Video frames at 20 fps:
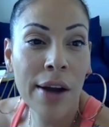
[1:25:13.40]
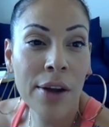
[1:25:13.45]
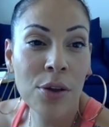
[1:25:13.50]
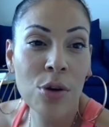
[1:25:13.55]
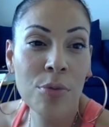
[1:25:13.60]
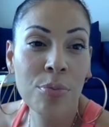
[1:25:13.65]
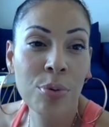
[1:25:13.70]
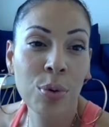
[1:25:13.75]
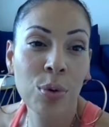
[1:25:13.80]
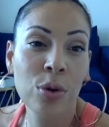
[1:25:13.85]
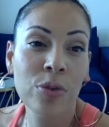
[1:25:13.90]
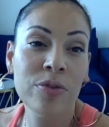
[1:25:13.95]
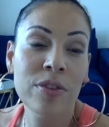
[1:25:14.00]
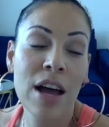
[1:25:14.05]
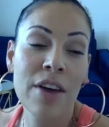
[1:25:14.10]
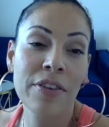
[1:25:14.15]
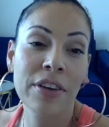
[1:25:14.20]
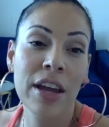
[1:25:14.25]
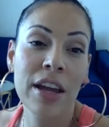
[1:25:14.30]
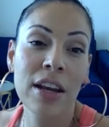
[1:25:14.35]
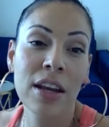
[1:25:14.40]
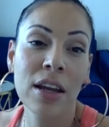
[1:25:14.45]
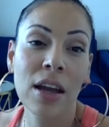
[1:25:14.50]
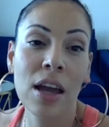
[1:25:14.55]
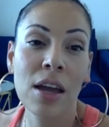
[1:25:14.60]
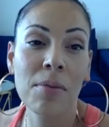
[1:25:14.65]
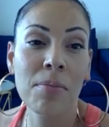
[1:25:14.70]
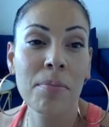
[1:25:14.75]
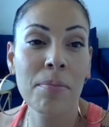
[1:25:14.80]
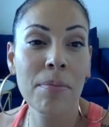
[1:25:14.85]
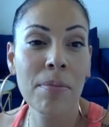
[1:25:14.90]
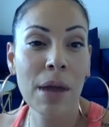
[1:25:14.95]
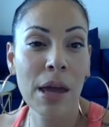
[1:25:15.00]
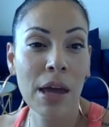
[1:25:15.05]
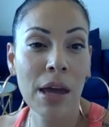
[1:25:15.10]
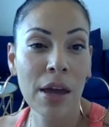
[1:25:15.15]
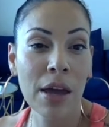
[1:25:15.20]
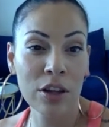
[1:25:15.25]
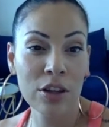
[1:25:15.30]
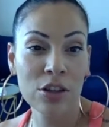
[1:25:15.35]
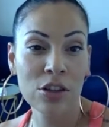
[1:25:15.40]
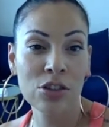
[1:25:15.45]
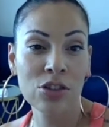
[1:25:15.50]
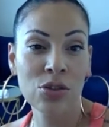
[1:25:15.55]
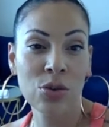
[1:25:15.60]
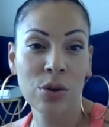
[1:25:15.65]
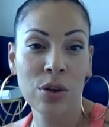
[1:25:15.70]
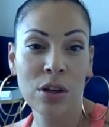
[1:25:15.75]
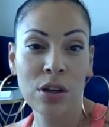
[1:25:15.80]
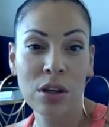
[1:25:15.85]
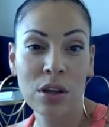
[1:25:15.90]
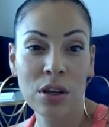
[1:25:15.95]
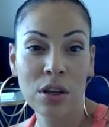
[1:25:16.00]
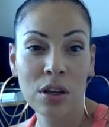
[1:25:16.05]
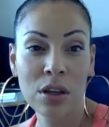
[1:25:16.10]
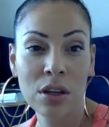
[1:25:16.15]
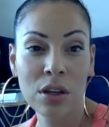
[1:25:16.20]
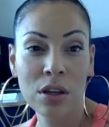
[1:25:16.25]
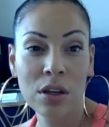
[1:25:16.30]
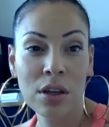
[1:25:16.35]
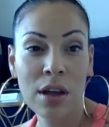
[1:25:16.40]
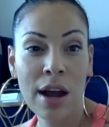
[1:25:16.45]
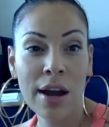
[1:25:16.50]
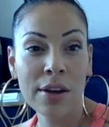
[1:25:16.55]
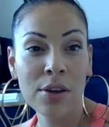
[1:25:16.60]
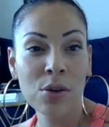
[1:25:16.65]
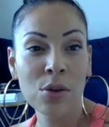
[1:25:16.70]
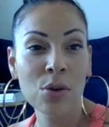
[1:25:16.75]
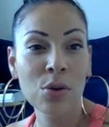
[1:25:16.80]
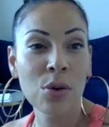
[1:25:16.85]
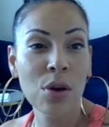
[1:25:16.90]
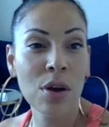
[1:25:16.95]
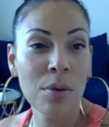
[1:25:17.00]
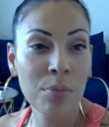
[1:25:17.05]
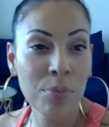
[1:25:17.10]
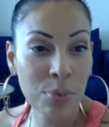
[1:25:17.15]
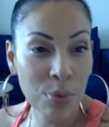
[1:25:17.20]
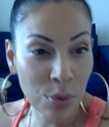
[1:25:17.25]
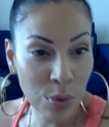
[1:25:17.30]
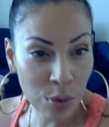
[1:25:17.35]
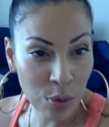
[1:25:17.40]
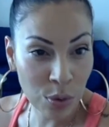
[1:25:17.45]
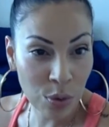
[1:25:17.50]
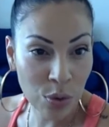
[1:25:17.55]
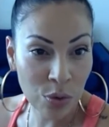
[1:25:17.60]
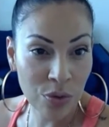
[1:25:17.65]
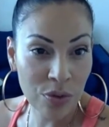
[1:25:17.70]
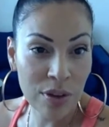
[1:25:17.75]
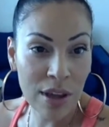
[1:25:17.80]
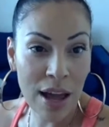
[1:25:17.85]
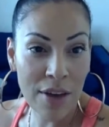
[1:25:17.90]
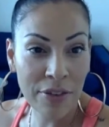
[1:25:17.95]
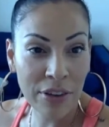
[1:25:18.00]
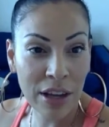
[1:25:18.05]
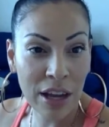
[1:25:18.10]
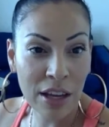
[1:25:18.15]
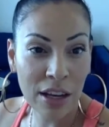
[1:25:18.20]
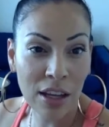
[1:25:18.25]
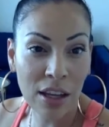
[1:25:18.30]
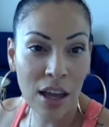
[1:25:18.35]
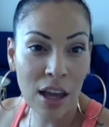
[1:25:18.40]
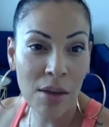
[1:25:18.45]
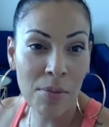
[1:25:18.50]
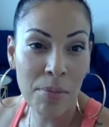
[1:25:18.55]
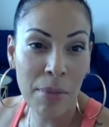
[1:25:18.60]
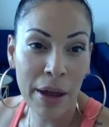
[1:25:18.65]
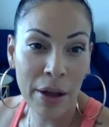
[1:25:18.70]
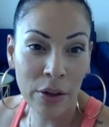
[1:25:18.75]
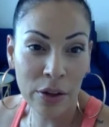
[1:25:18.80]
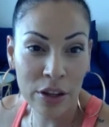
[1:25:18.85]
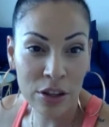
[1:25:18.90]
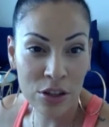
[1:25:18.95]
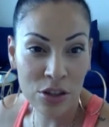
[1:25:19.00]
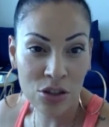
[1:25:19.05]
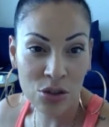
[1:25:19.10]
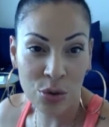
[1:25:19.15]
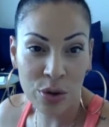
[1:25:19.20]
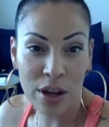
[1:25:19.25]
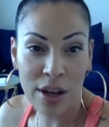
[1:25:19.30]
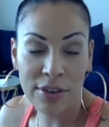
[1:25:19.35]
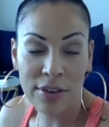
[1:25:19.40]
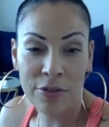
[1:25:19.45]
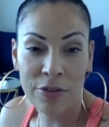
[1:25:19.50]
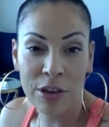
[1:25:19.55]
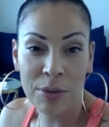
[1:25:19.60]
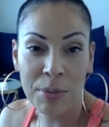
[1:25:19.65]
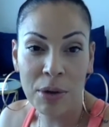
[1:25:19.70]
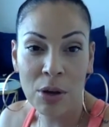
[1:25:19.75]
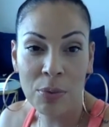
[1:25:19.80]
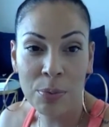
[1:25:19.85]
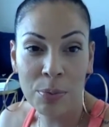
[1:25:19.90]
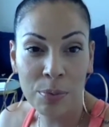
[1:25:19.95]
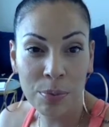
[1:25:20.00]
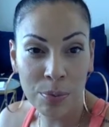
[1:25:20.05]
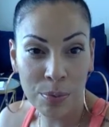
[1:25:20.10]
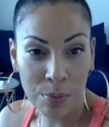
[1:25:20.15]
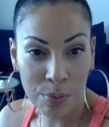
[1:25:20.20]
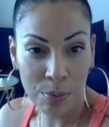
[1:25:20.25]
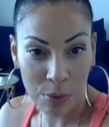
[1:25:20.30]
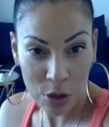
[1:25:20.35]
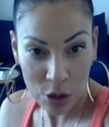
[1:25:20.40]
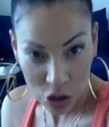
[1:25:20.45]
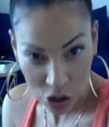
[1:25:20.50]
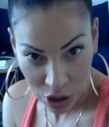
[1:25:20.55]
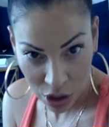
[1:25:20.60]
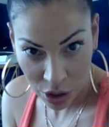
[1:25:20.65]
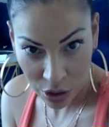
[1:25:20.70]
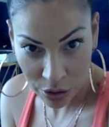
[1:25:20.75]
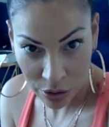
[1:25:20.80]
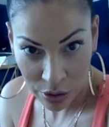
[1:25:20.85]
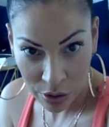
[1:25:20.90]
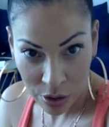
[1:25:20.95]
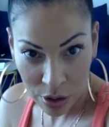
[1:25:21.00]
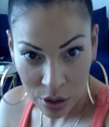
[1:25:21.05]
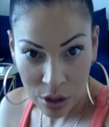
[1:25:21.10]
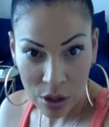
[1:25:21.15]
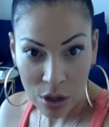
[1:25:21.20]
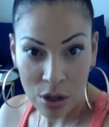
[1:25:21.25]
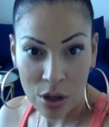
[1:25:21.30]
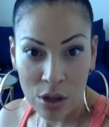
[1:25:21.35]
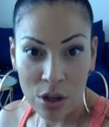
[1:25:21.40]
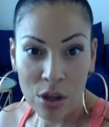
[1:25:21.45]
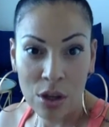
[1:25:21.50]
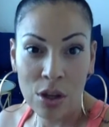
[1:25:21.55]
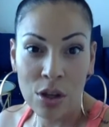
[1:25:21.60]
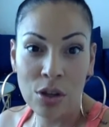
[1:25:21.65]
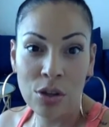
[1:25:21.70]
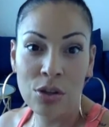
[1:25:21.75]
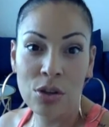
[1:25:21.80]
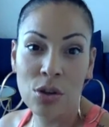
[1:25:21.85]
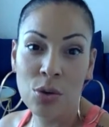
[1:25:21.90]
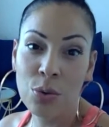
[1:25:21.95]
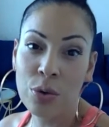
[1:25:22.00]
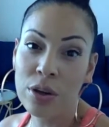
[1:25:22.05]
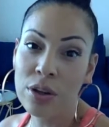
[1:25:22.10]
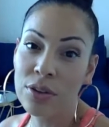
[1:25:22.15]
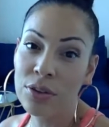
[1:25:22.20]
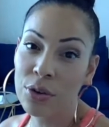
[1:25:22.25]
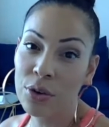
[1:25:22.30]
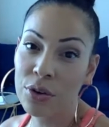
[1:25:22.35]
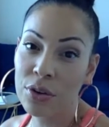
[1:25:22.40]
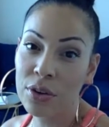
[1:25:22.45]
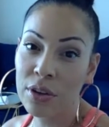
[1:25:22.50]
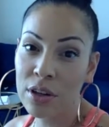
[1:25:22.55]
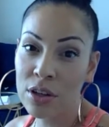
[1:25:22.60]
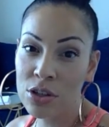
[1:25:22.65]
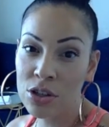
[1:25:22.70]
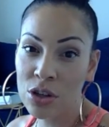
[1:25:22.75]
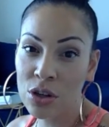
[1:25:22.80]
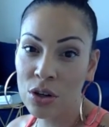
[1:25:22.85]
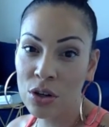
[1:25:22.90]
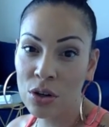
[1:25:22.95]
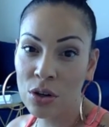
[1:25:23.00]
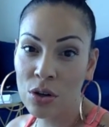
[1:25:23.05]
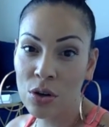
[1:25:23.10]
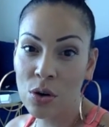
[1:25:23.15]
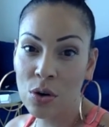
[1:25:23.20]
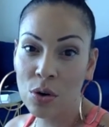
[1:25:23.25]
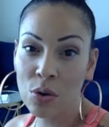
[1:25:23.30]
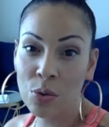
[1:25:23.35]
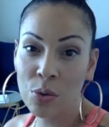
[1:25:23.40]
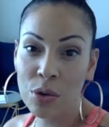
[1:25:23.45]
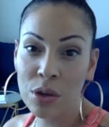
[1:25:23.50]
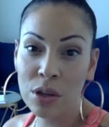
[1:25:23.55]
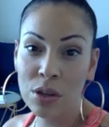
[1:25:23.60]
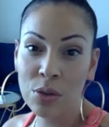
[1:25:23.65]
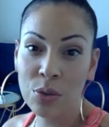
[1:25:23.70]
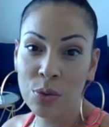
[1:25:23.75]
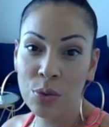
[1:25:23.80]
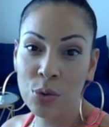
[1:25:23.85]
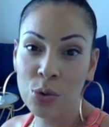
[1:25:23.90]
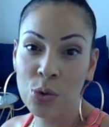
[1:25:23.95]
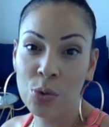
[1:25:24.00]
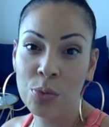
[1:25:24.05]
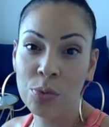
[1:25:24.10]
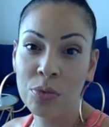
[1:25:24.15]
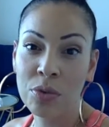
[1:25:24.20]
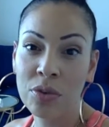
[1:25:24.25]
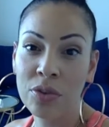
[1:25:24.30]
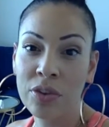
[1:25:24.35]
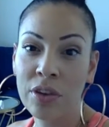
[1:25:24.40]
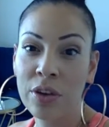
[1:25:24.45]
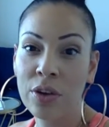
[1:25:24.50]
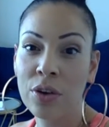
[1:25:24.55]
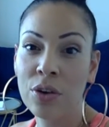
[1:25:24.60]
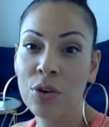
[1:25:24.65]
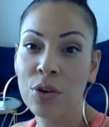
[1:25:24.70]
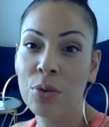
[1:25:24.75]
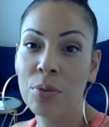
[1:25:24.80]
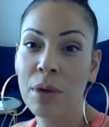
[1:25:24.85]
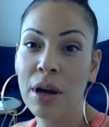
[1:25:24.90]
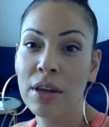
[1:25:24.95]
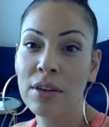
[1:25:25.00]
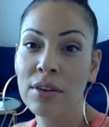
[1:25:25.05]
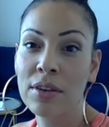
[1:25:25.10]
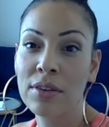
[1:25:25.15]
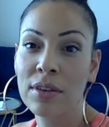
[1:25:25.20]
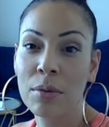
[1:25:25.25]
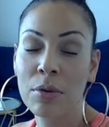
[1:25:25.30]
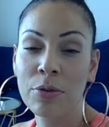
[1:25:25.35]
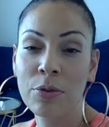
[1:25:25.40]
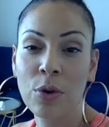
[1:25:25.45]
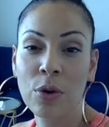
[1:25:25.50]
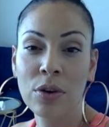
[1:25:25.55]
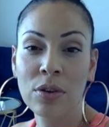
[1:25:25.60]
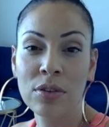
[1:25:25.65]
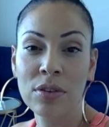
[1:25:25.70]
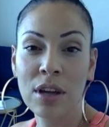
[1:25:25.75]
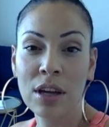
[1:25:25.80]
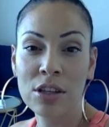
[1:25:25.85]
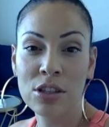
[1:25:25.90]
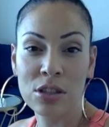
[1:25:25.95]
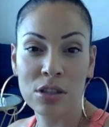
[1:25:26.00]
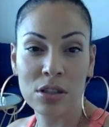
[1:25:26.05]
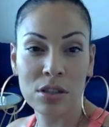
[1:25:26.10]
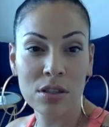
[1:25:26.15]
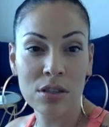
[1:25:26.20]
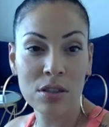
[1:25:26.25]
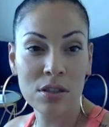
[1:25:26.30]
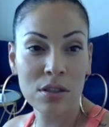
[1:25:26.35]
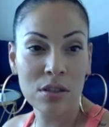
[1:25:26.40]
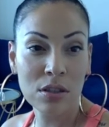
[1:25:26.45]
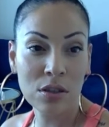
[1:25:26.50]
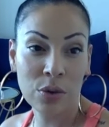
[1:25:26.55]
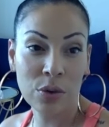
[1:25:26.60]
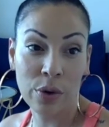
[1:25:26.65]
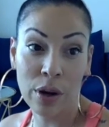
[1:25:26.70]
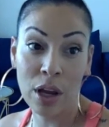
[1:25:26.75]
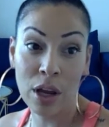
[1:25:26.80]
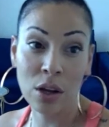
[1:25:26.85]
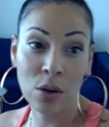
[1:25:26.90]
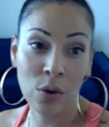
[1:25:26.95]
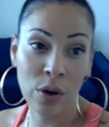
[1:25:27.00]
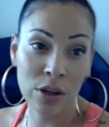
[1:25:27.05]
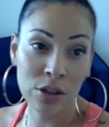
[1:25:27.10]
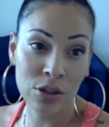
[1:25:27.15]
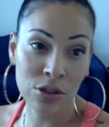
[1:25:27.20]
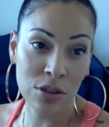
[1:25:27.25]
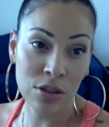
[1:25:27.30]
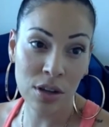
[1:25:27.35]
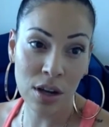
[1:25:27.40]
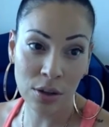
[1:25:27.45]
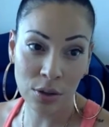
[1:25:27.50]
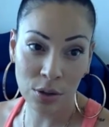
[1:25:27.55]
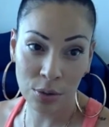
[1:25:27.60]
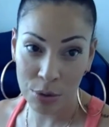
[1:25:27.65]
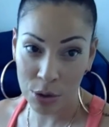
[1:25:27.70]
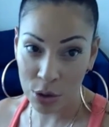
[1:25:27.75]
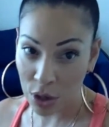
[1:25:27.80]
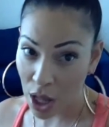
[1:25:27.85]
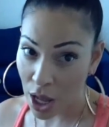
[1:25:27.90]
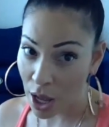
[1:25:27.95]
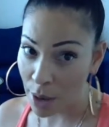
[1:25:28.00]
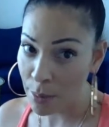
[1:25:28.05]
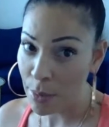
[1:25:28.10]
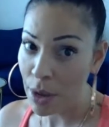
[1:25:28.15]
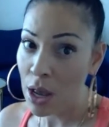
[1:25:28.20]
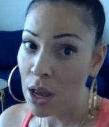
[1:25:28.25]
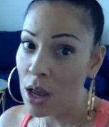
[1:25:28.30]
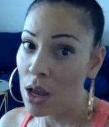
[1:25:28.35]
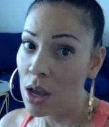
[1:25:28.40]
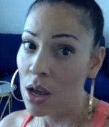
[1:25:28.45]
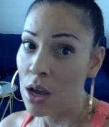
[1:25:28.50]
do you improve navigating a male industry? How do you improve navigating a male industry as a female engineer? Do you read certain literature or read the room to center your mindset before sessions? Great question, Dr. Bulab.